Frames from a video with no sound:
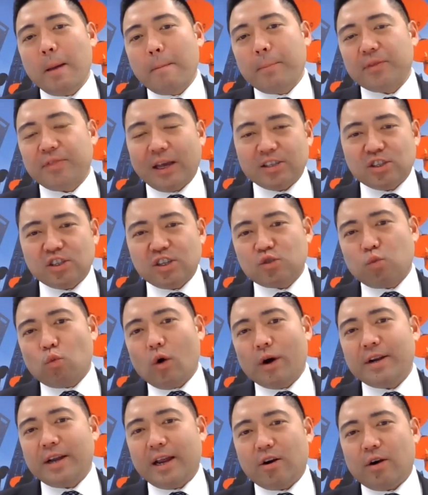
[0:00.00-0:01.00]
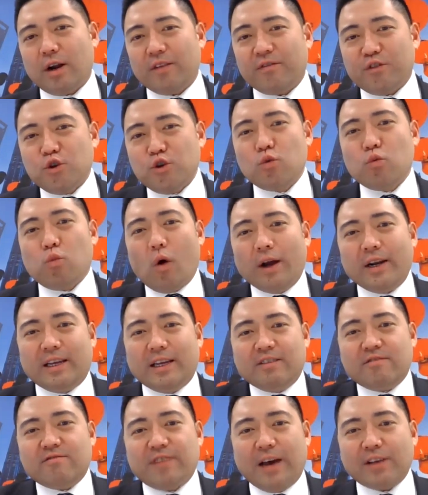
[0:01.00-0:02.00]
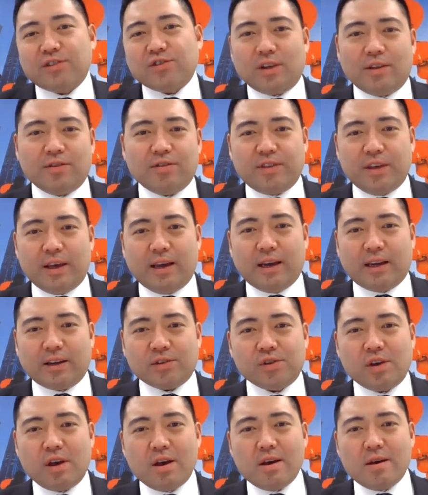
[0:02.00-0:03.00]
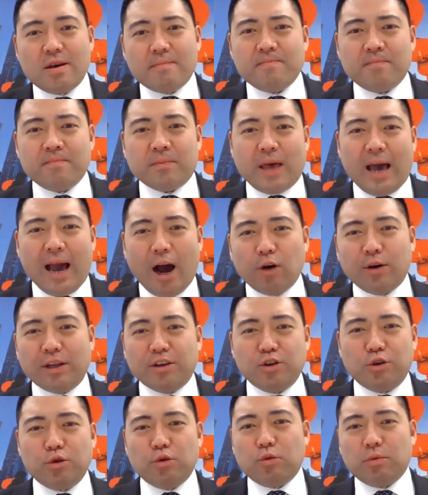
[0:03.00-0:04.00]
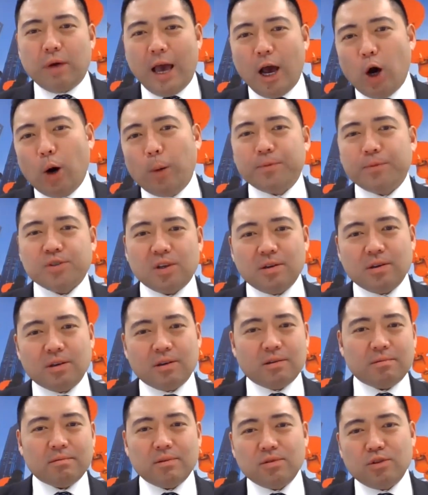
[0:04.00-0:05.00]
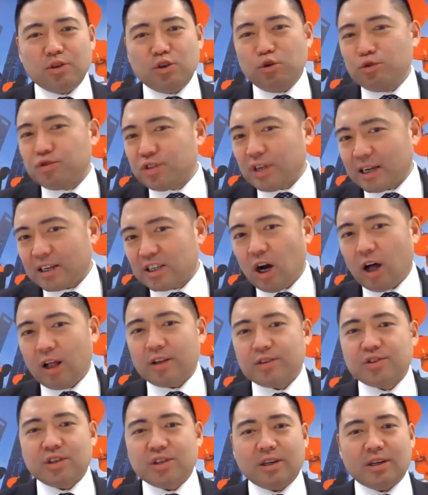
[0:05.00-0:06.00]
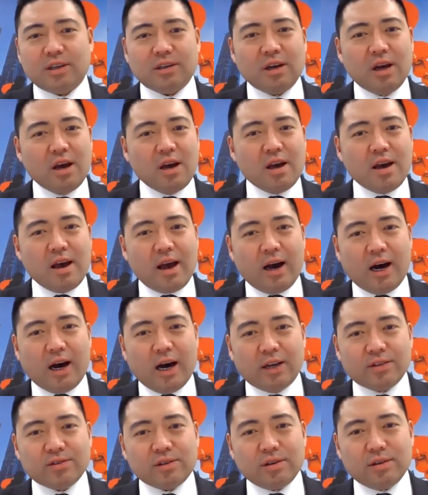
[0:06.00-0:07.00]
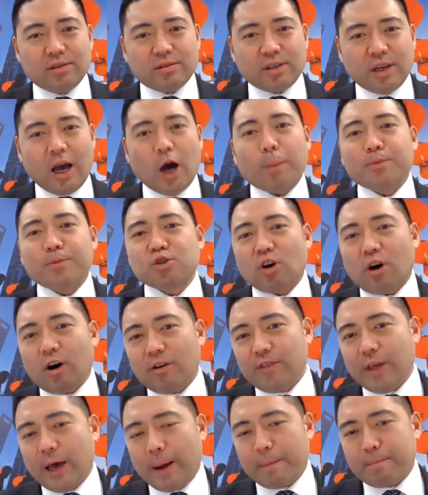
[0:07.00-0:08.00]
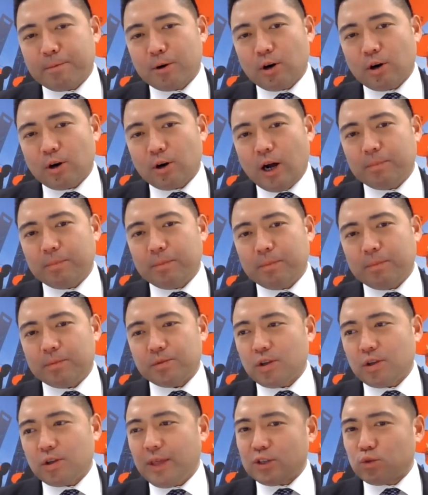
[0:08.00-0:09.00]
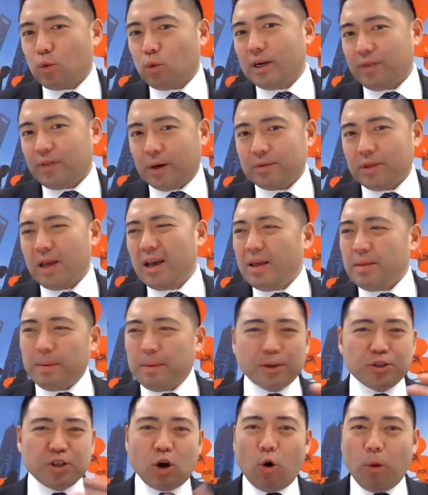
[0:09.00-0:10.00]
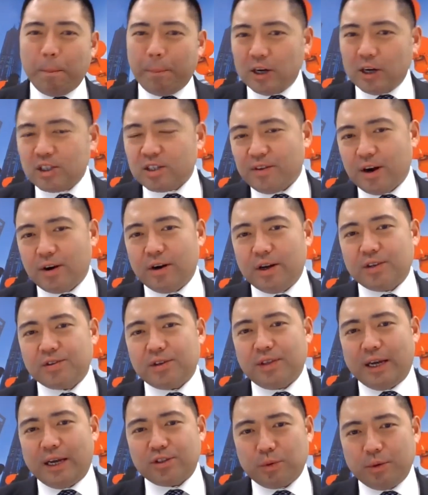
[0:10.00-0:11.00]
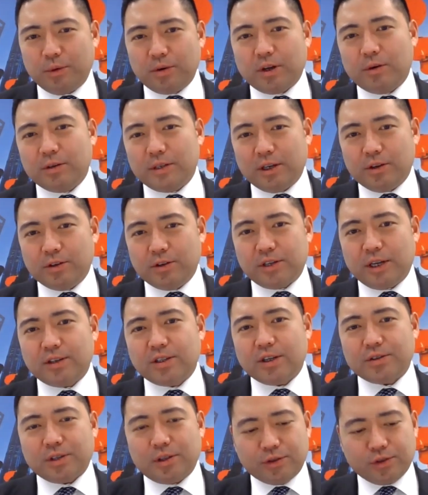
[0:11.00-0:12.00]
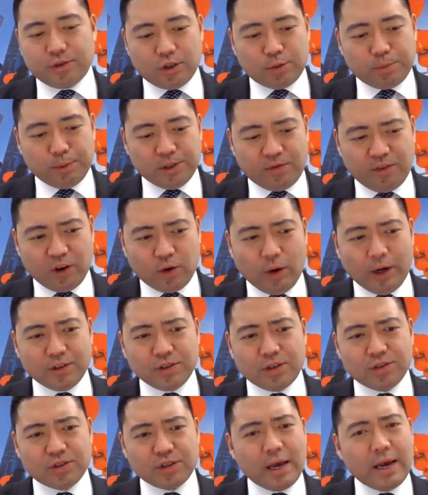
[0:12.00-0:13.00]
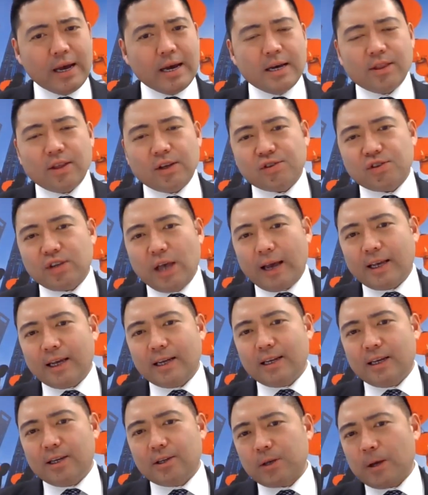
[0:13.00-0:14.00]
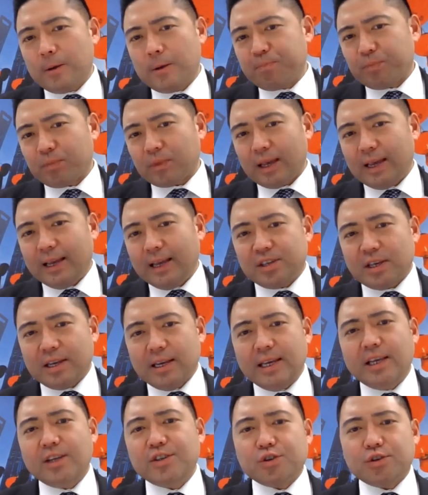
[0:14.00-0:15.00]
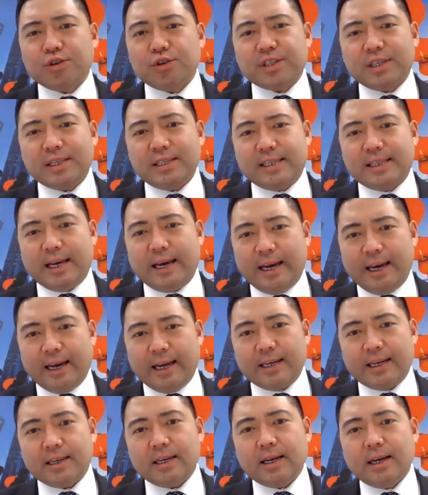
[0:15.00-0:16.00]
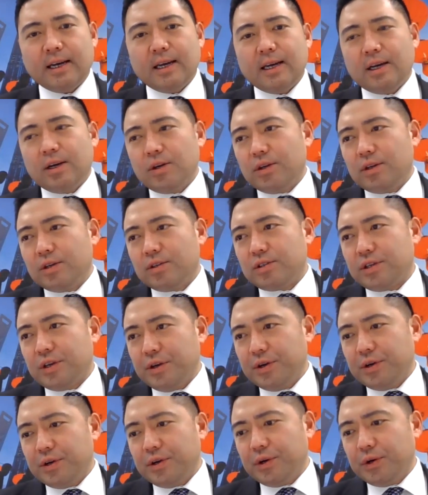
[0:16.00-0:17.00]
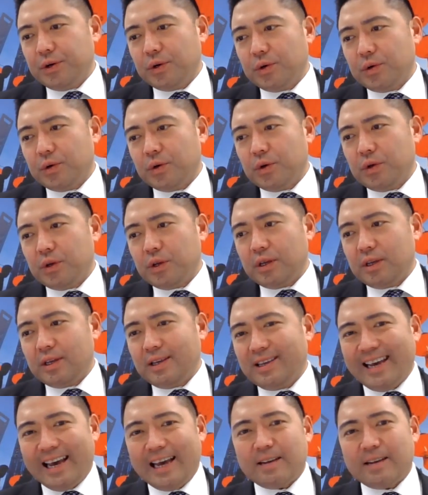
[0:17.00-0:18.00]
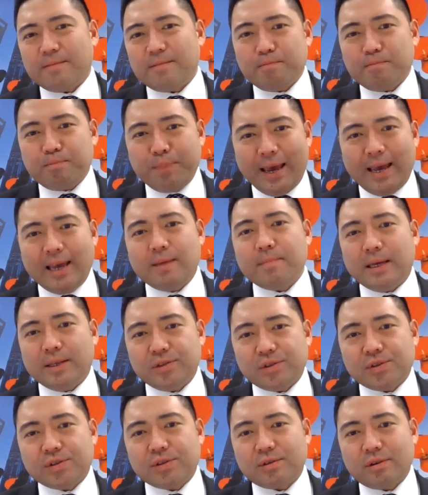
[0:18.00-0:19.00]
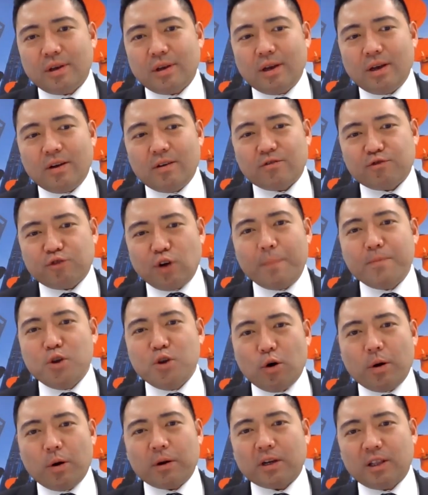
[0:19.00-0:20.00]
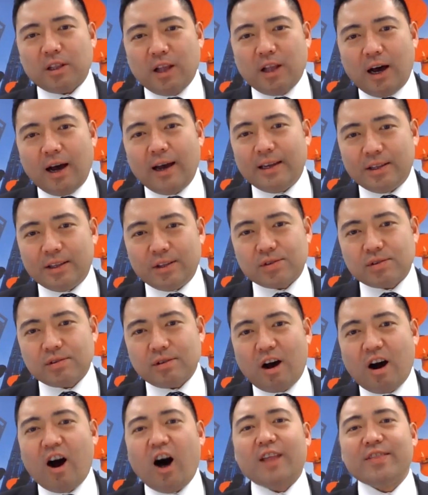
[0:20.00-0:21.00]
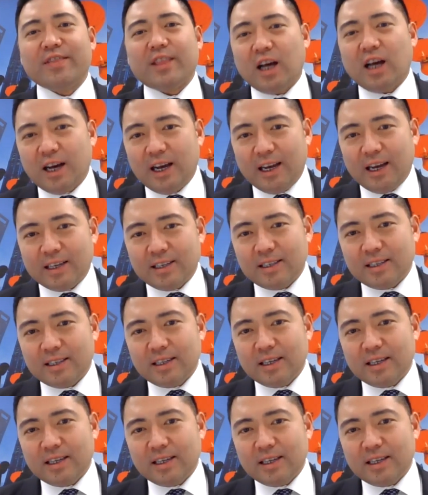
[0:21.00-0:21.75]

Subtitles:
But that's just one area. If you want to invest in things, how can you help to use technology to help solve that problem? So that's one. There's a whole bunch of areas in that, so we won't go into all those details unless there's specific questions. The second is, it's easier today to get payments from your clients online